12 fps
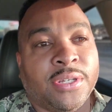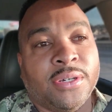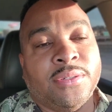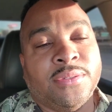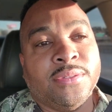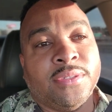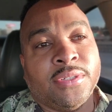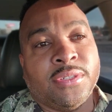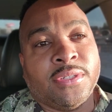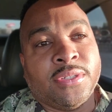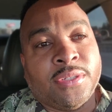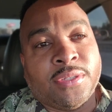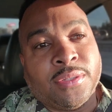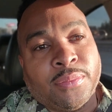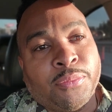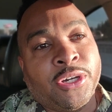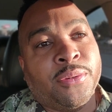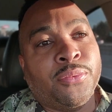So,
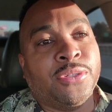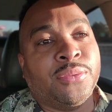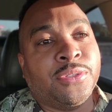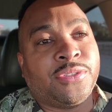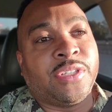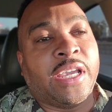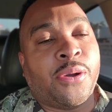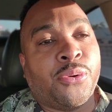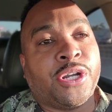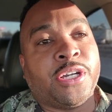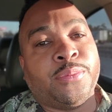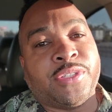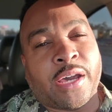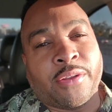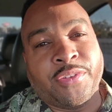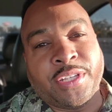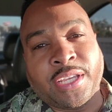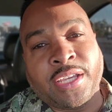but we'll, we'll see how what comes out
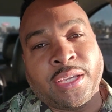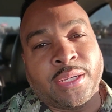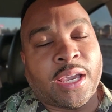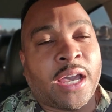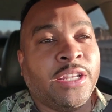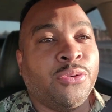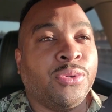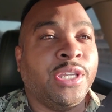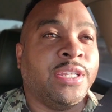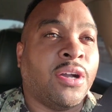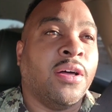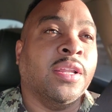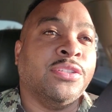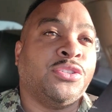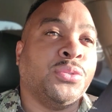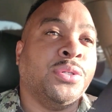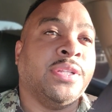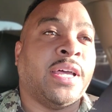of it. And I didn't read all
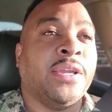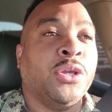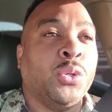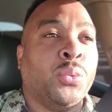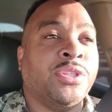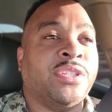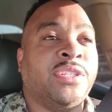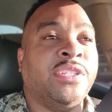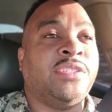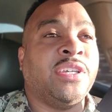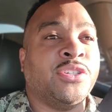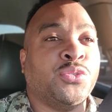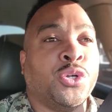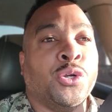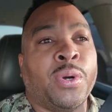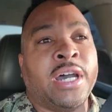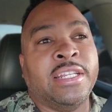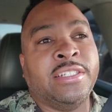into it, like what the details were,
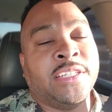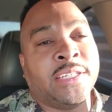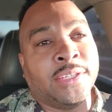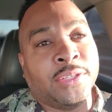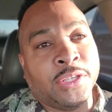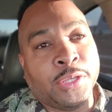why they did it.